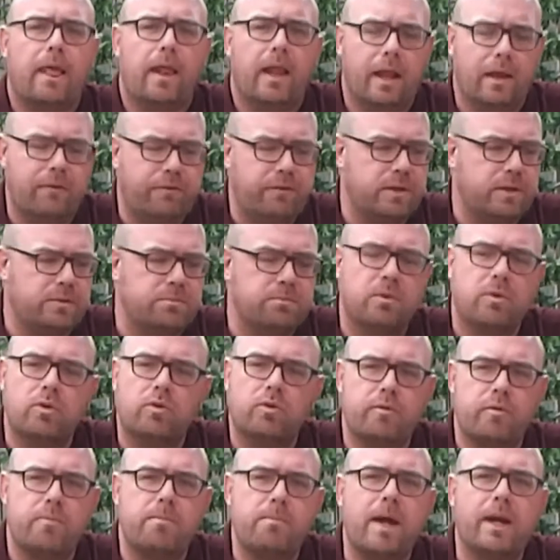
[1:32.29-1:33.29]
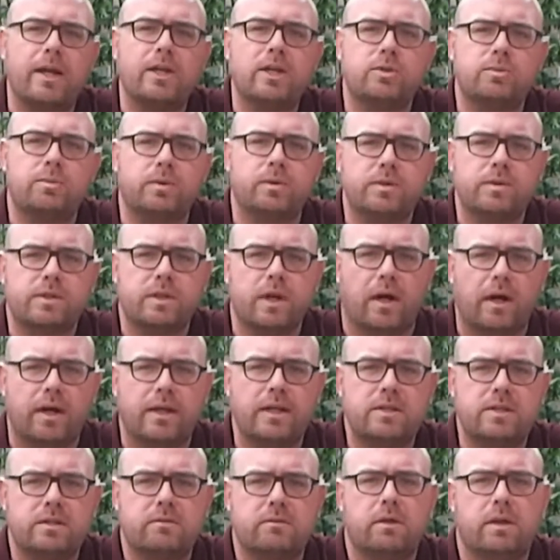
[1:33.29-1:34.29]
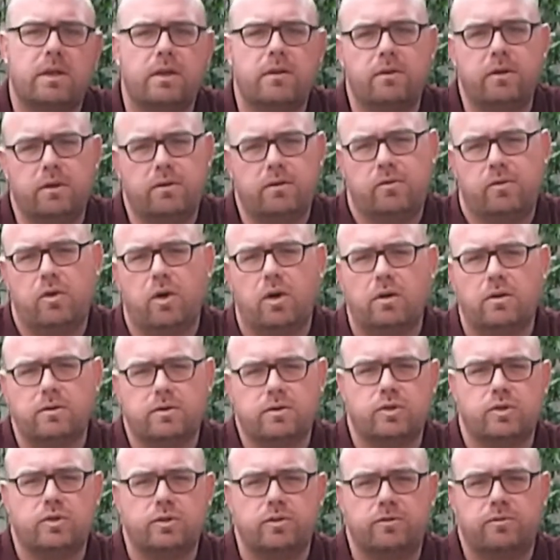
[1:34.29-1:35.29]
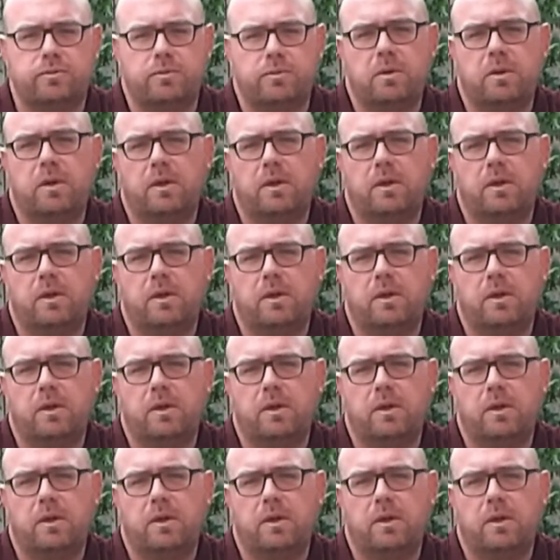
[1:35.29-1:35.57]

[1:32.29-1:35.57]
If it's more of a manageable size, and you've got sort of,